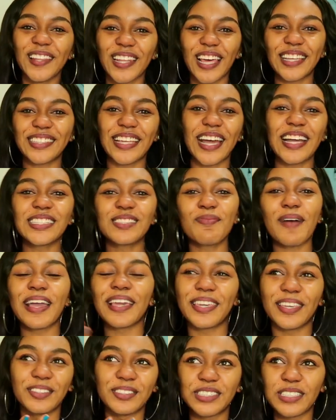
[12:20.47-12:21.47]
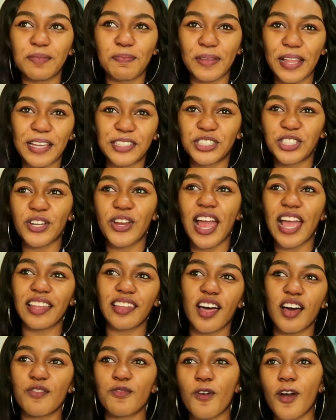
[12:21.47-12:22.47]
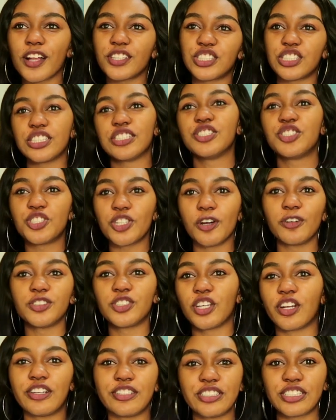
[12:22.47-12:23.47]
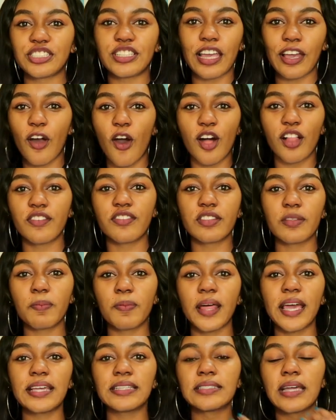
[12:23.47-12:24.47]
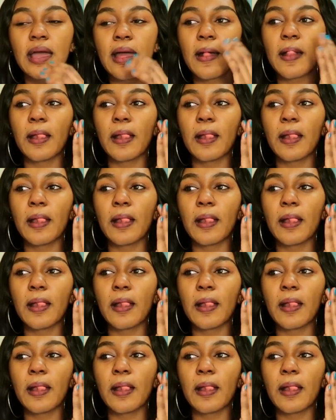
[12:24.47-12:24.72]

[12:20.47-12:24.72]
like, that's my guilty pleasure. I love watching shows that are just, like, all over the place.